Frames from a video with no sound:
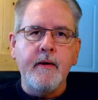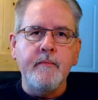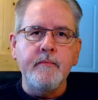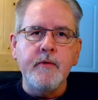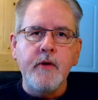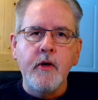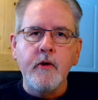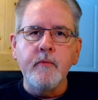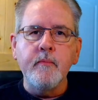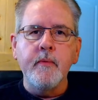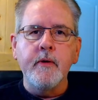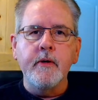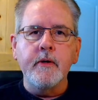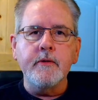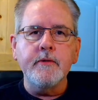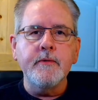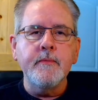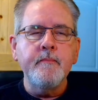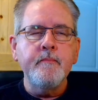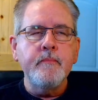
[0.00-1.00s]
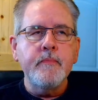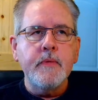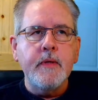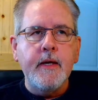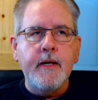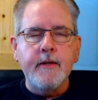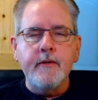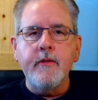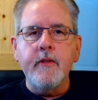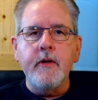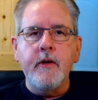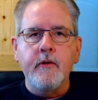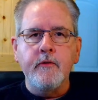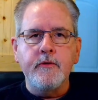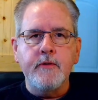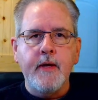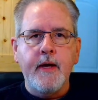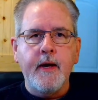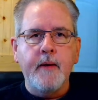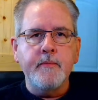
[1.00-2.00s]
notebooks into the
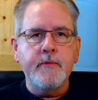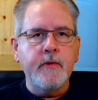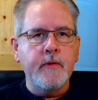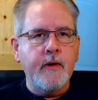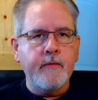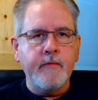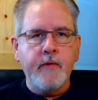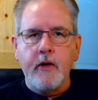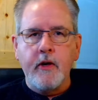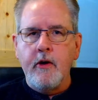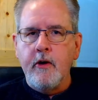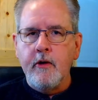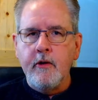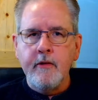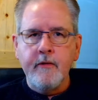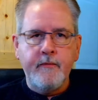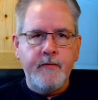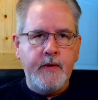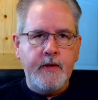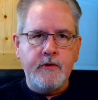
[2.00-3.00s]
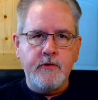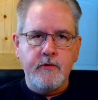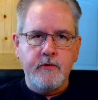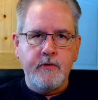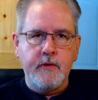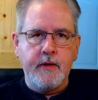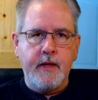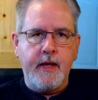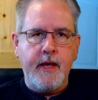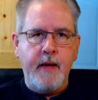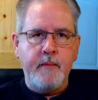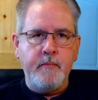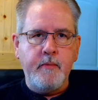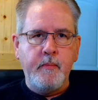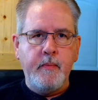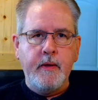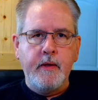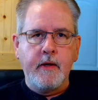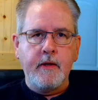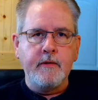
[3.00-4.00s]
Notes app so that I've got all the features and the
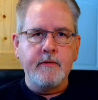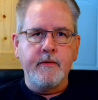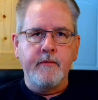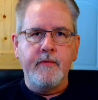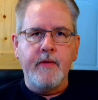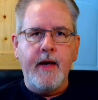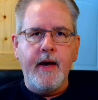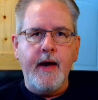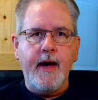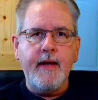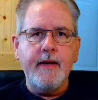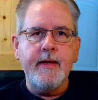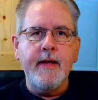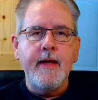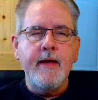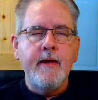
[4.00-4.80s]
capabilities of that.